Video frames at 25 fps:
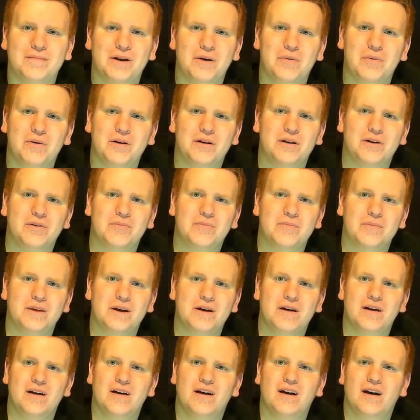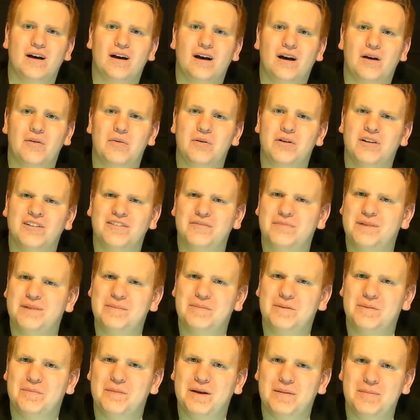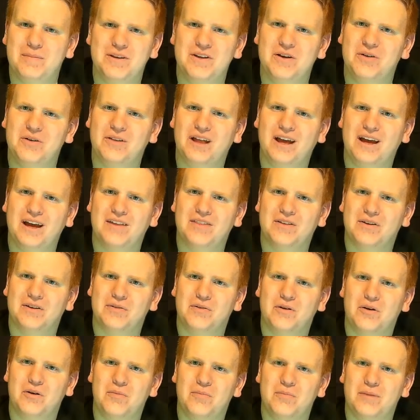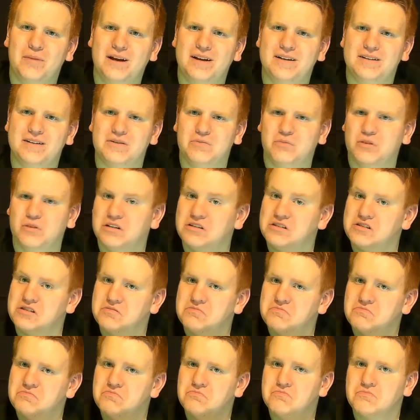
I wonder if people maybe don't like the chrome painted ones.